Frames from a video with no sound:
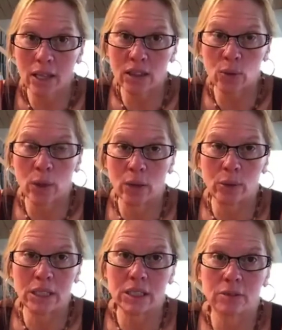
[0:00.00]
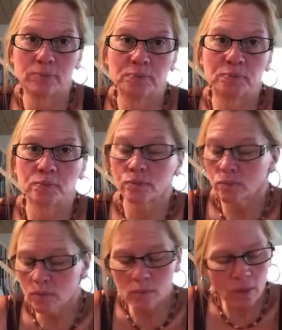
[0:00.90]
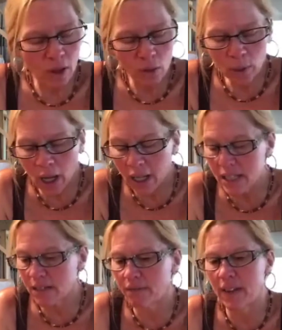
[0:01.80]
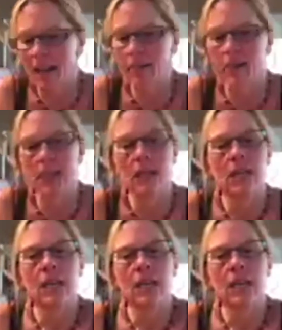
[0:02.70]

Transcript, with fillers: hunt the way we do. We hunt as a family.